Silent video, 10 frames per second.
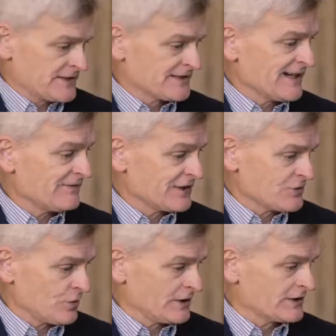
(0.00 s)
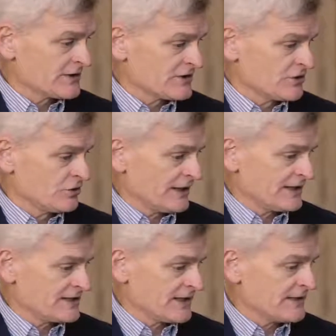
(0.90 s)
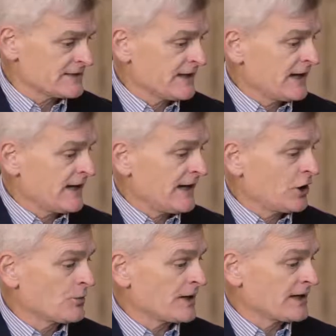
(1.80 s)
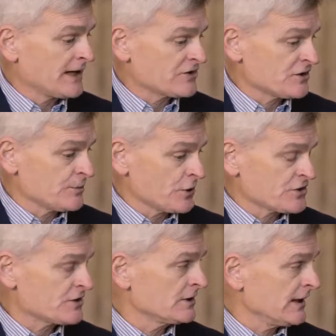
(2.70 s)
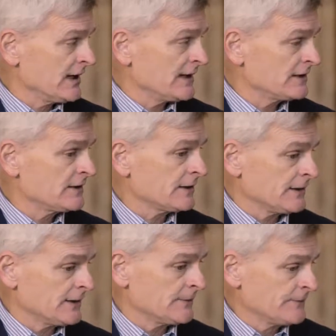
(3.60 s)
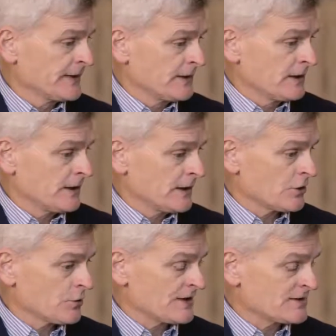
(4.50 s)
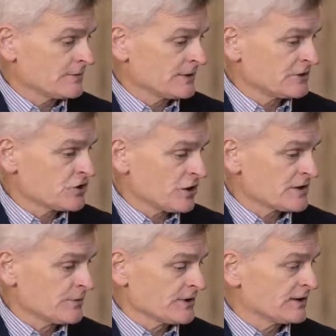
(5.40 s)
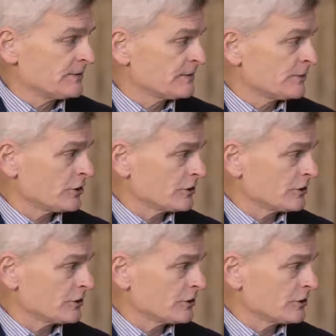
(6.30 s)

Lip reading: This is not Venezuela. This is the United States. I hope they catch the person and arrest him and charge him with attempted